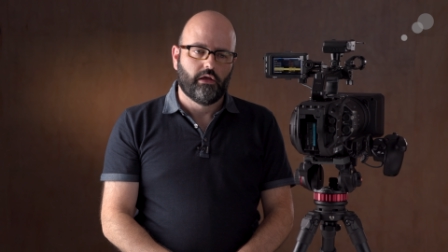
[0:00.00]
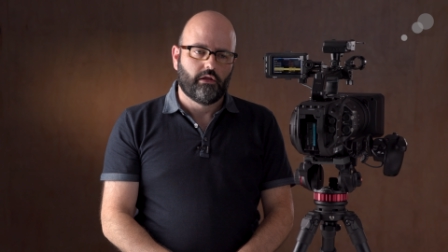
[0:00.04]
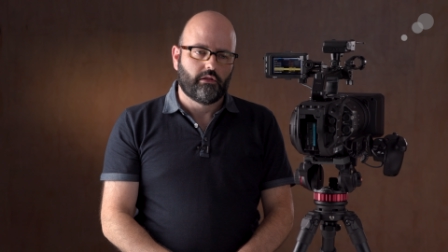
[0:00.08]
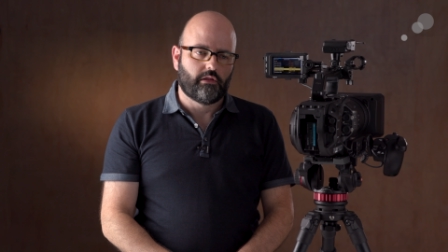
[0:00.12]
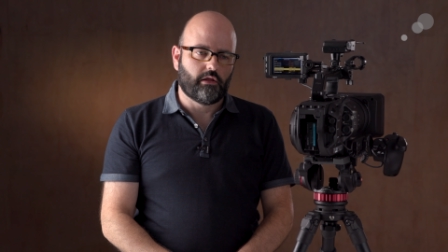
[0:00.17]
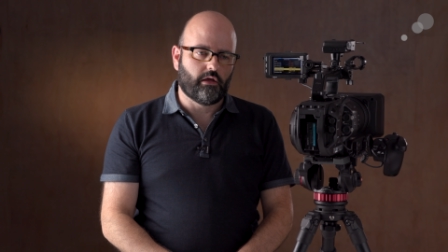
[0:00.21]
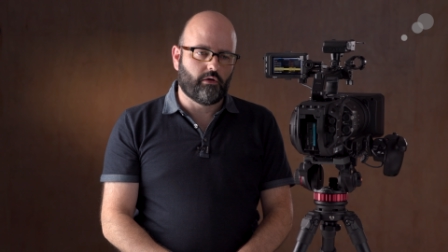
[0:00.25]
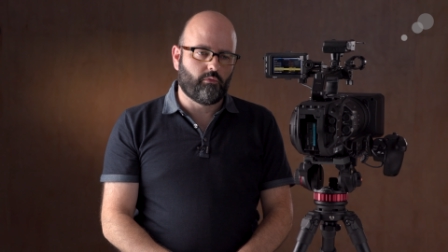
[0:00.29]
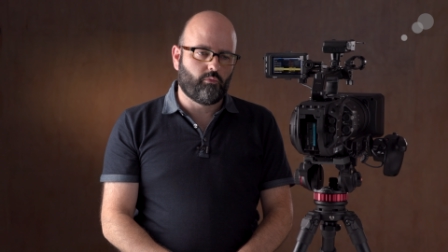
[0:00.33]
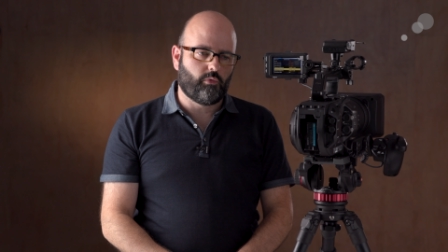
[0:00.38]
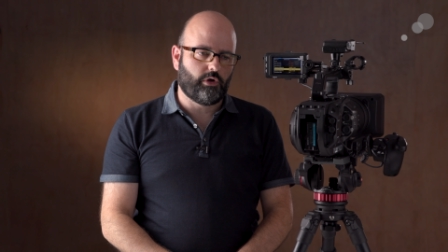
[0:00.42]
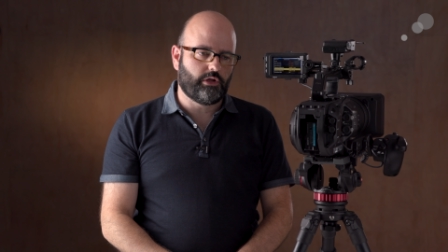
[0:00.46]

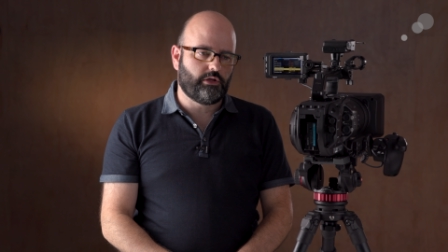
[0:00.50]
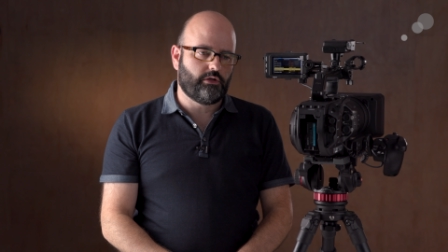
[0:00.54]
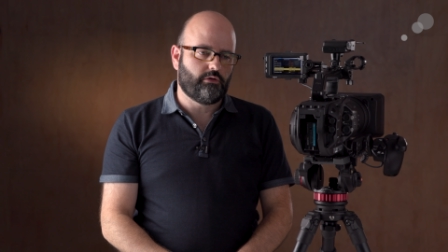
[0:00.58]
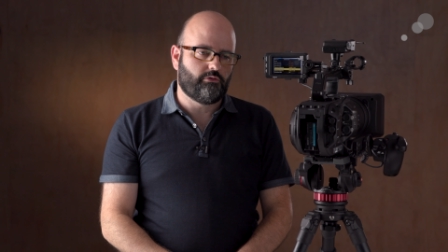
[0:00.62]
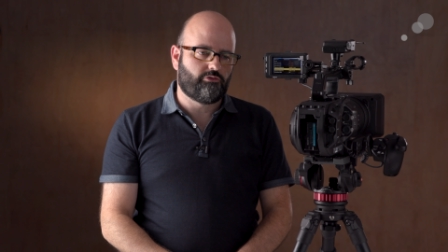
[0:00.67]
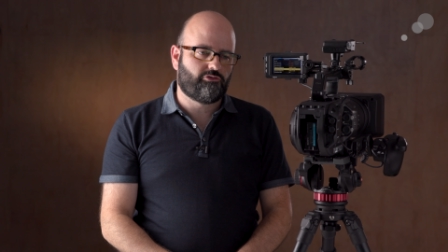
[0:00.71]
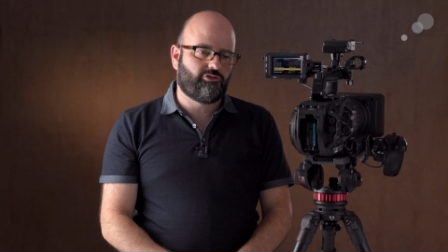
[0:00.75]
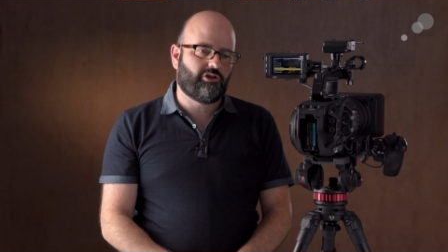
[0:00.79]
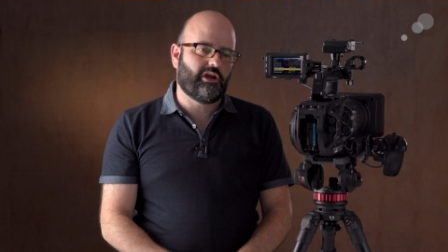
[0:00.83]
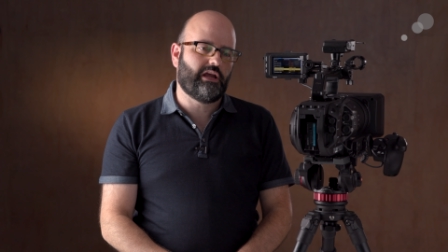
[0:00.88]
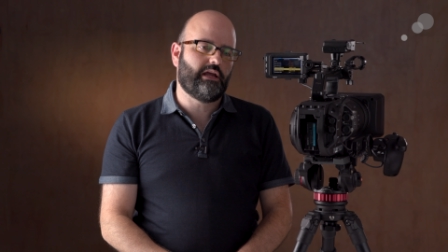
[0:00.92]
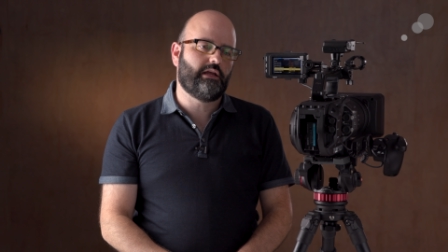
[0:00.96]
that when you
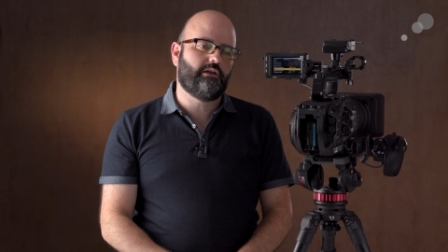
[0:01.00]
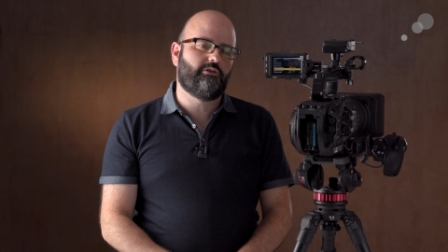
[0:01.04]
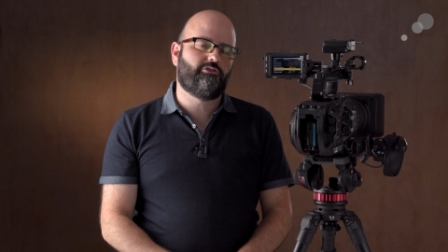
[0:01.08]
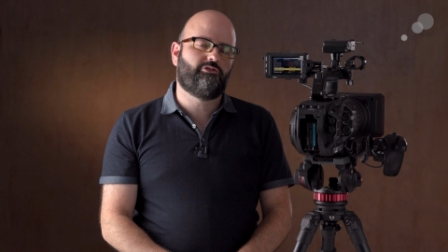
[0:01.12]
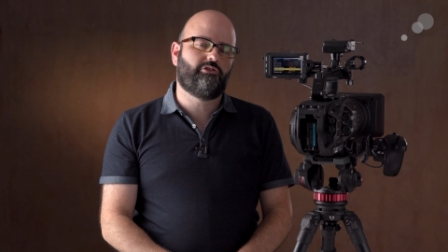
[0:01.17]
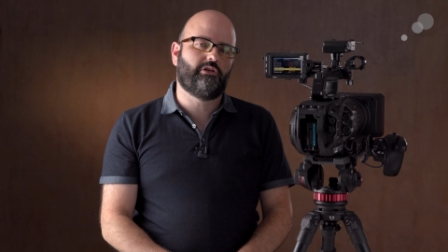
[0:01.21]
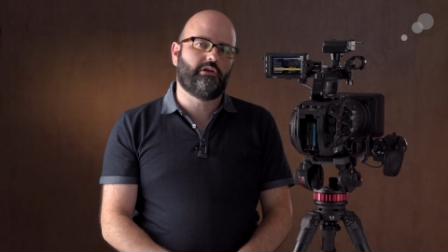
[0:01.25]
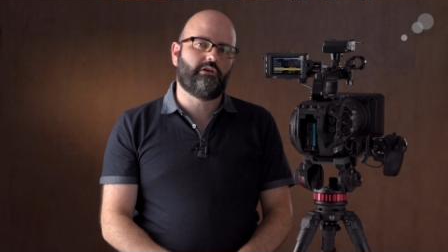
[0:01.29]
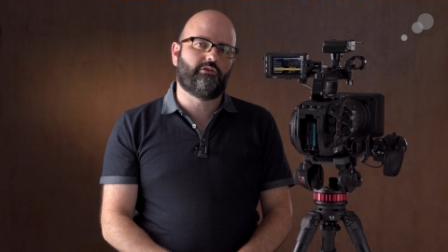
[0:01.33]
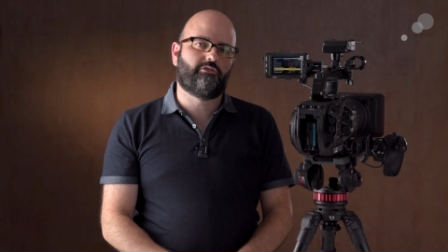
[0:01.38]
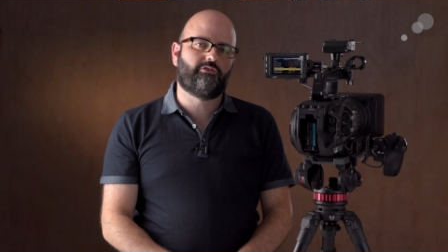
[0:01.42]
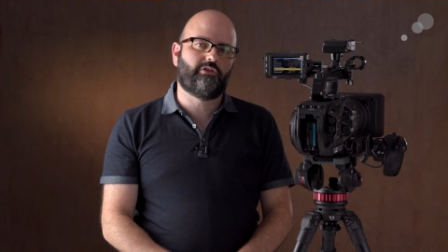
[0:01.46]
change
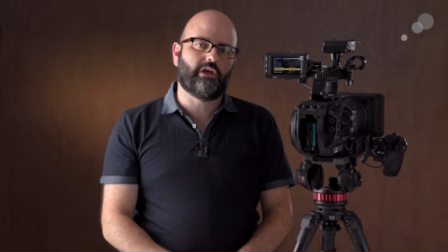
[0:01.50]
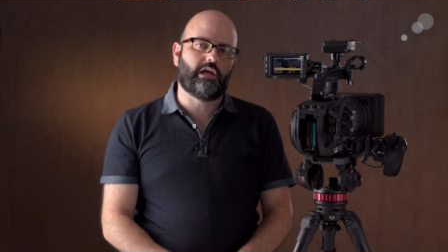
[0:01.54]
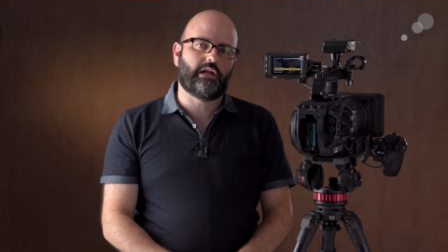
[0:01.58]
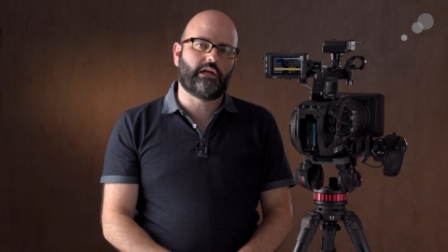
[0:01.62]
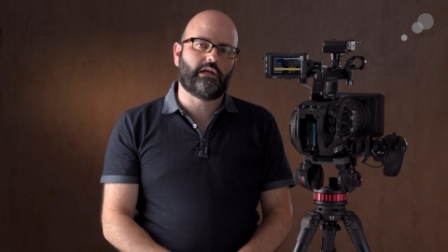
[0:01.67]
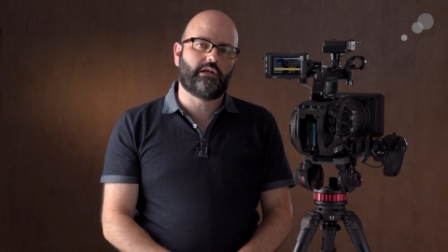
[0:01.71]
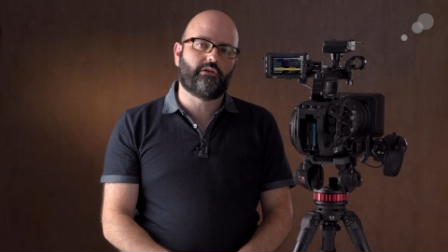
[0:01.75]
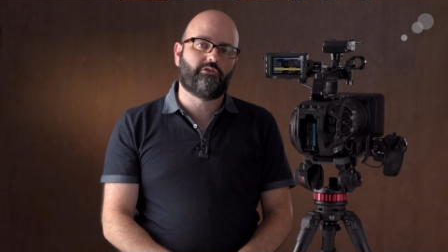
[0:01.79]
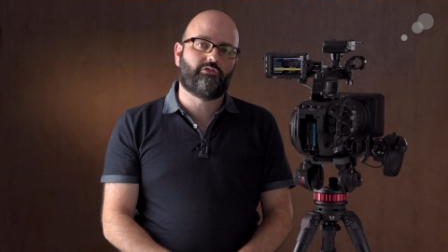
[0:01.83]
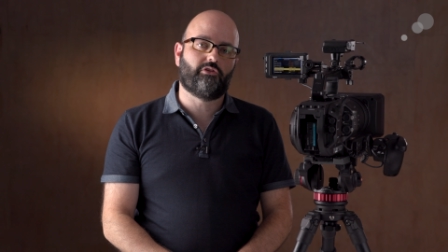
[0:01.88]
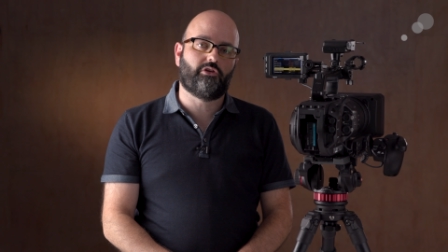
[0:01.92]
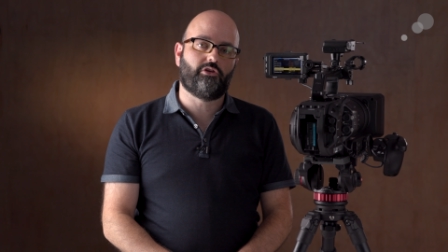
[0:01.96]
these
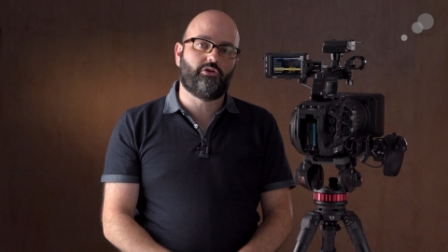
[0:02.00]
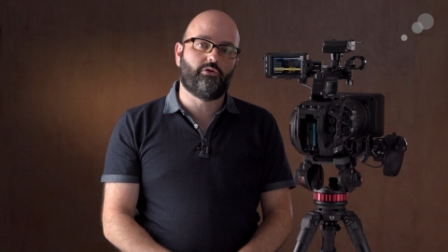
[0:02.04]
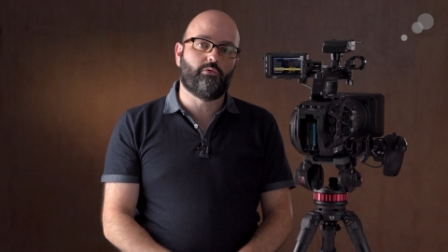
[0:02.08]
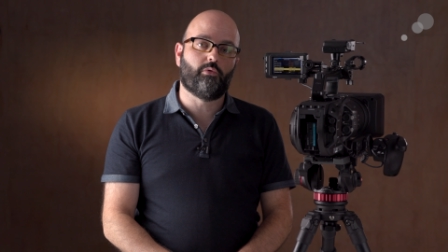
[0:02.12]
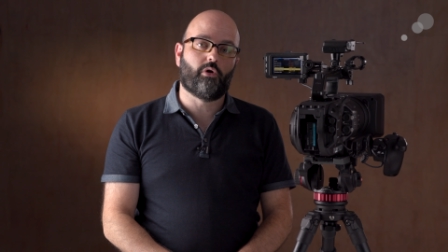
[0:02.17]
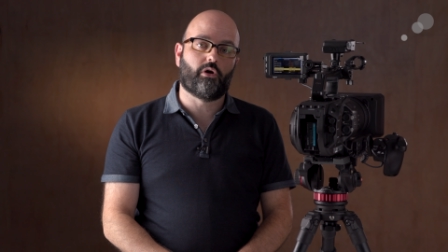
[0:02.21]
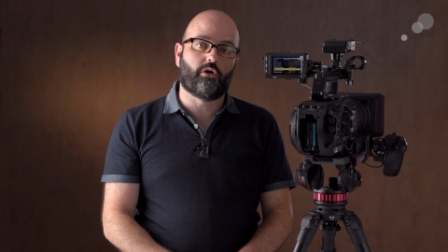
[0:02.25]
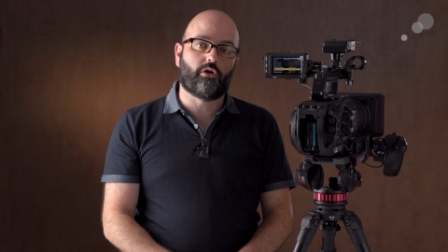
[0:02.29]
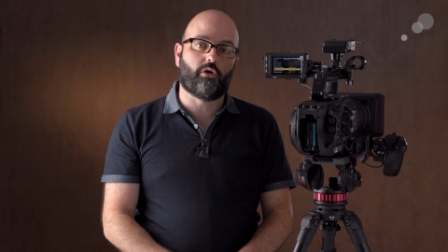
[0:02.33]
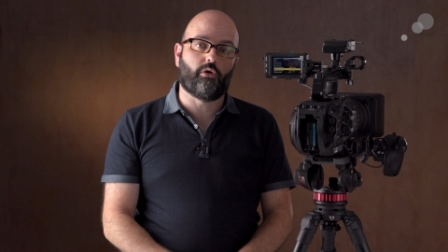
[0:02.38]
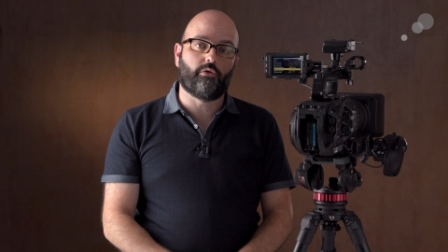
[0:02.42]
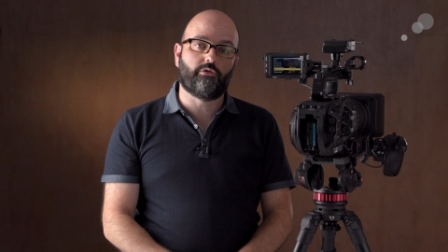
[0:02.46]
settings that you
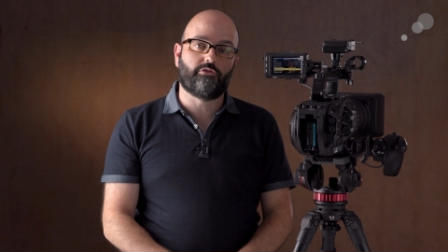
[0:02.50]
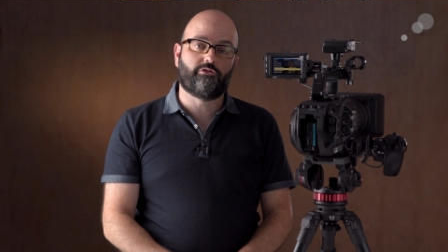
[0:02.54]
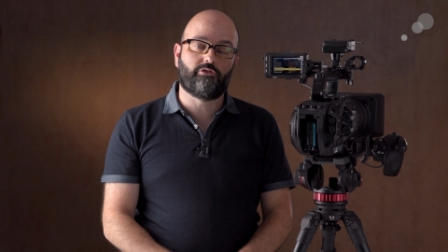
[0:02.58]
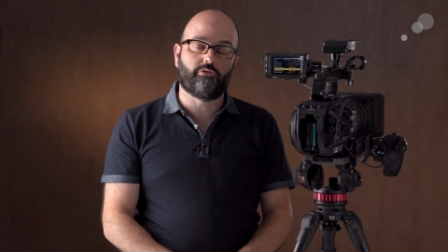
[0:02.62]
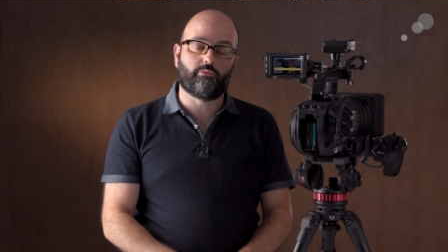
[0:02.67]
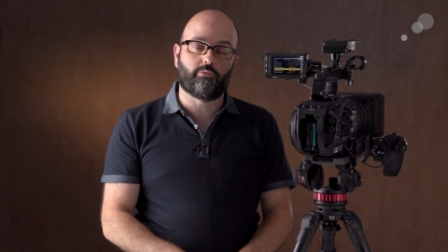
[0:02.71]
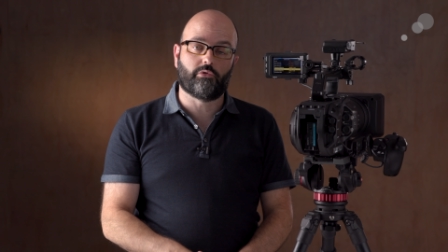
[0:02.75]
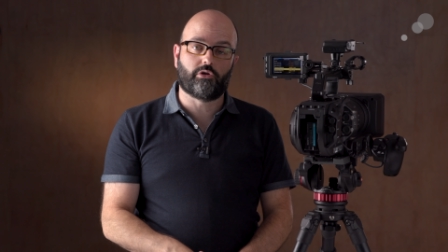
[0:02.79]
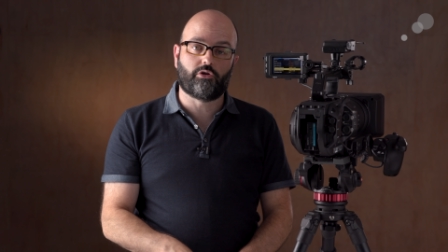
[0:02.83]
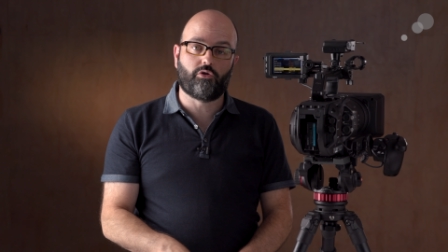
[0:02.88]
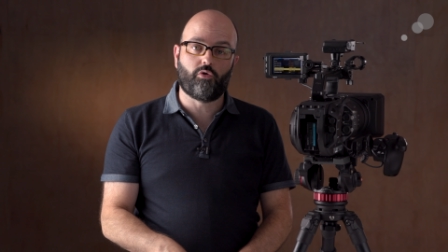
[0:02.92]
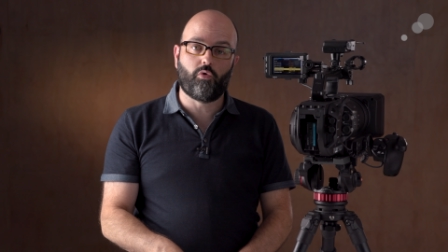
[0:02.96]
are going to
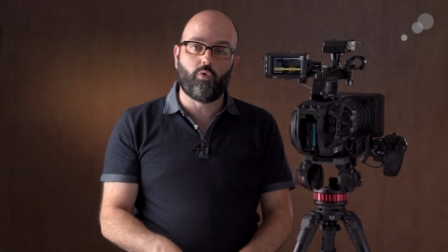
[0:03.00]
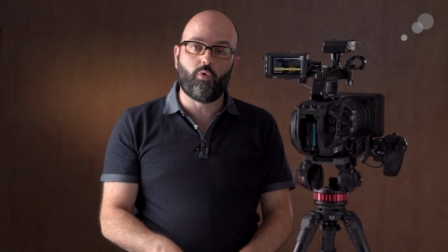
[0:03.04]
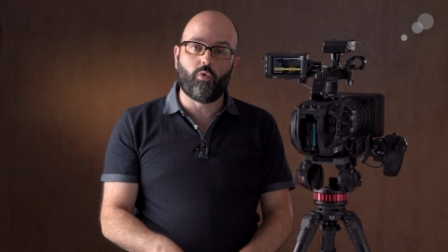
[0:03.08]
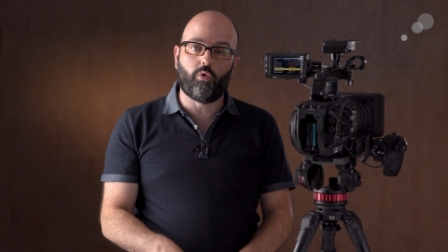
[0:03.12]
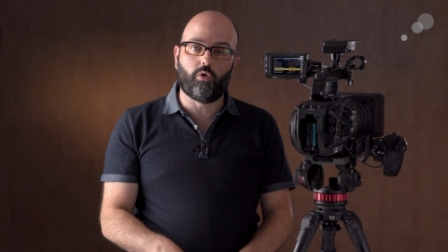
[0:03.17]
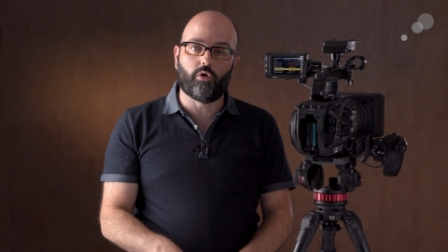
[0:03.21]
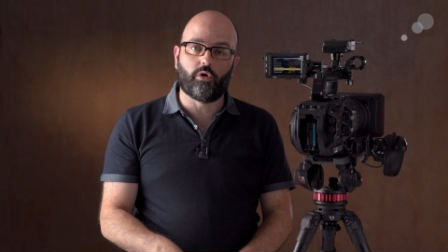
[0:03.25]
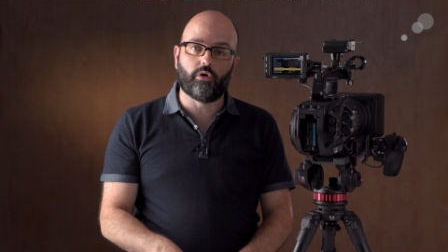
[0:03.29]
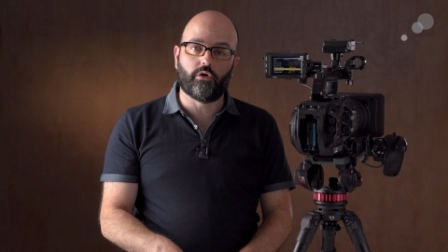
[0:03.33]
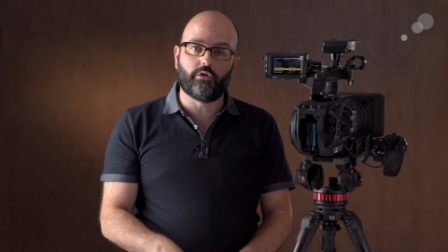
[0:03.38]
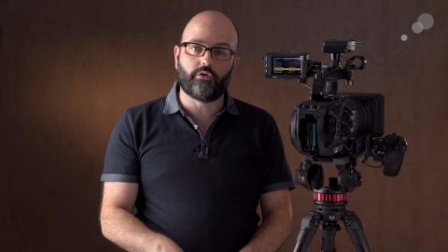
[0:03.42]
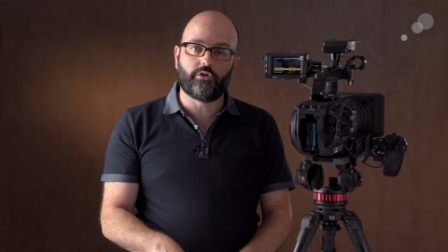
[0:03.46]

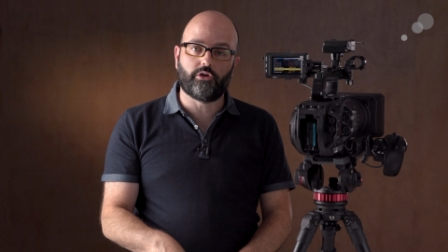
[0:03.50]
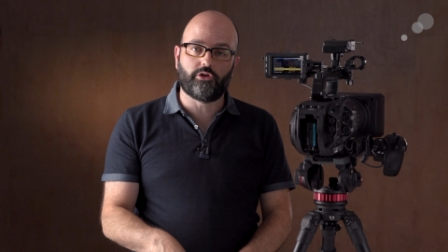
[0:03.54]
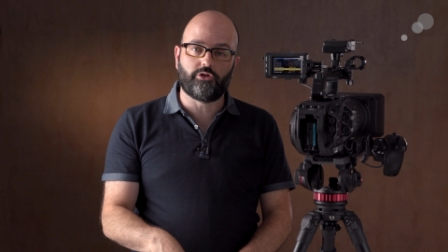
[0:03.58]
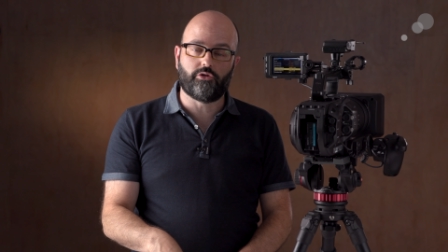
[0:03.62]
record